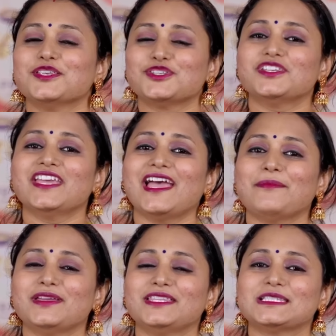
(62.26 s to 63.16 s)
Today I
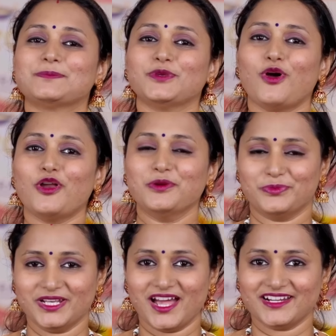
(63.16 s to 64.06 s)
am in this pure
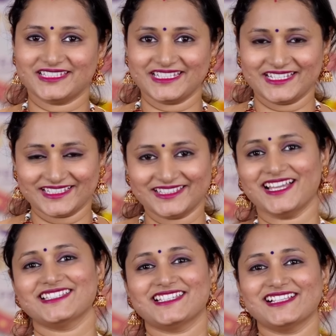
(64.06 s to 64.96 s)
Banarasi
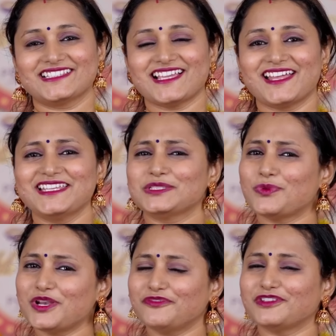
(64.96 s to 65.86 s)
Katan silk sarees,
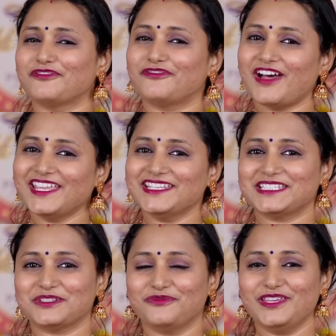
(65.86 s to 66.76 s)
one of the
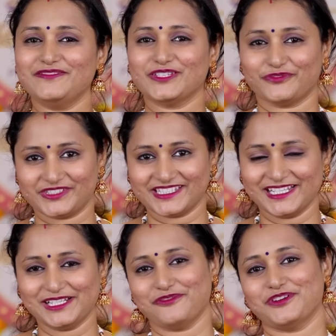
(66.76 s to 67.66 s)
finest weaves of
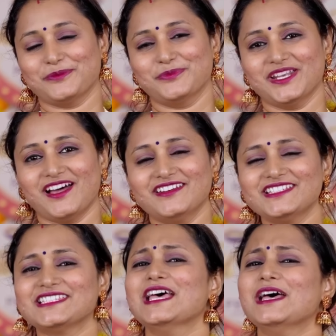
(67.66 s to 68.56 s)
silk from
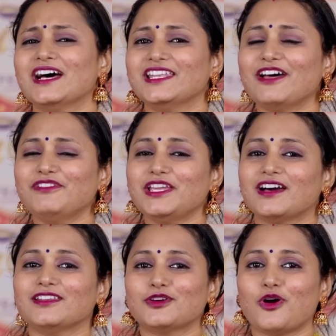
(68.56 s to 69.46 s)
Banaras, a lovely
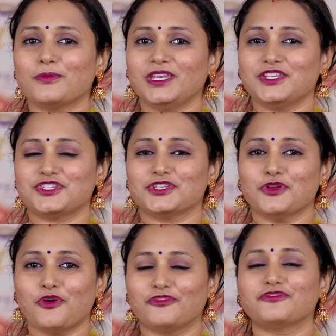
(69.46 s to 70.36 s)
color combination
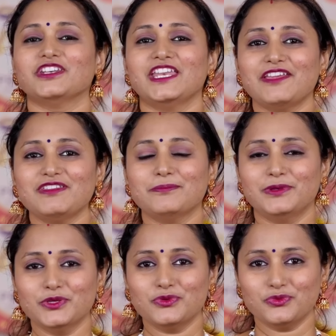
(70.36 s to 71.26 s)
of navy
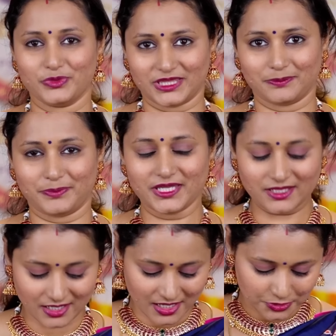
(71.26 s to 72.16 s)
blue with
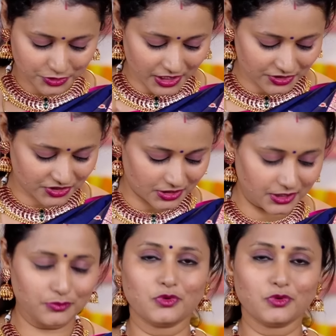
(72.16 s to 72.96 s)
pink, traditionally